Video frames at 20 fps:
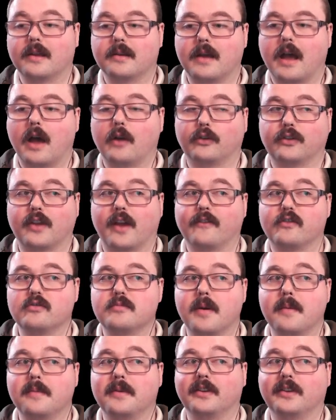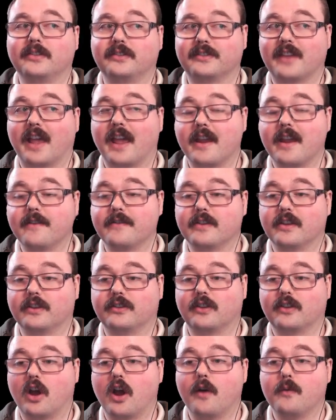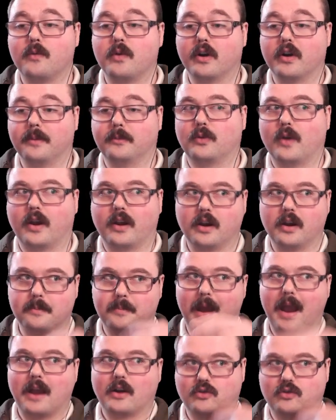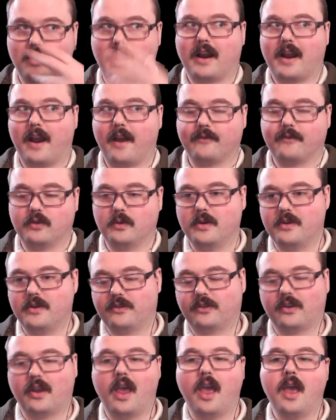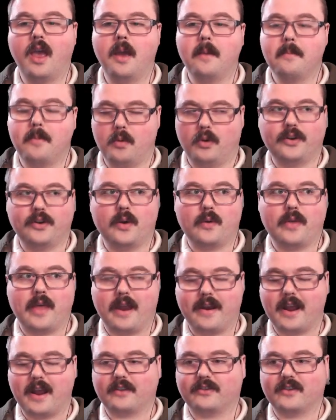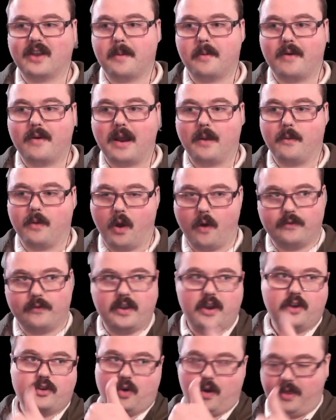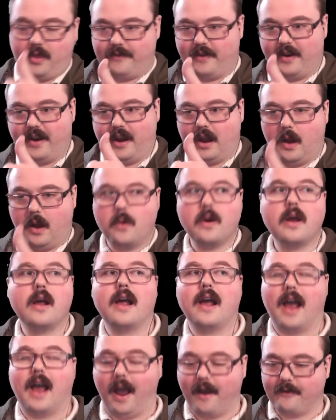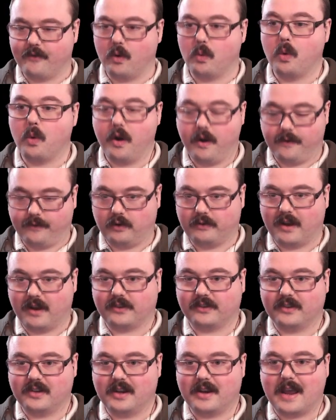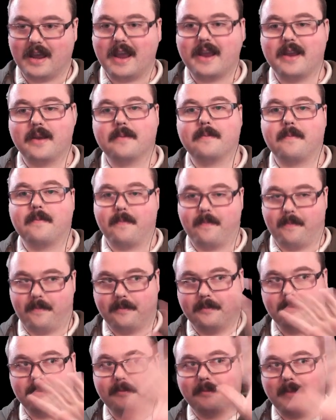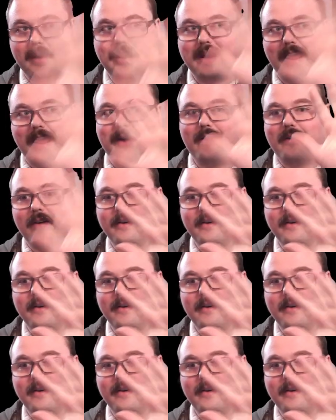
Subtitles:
I'll just have to remember to save at the start of one of them so I can backtrack afterwards. But we'll deal with that next time around. Hopefully you enjoyed the video. Have a wonderful rest of your day. Bye now.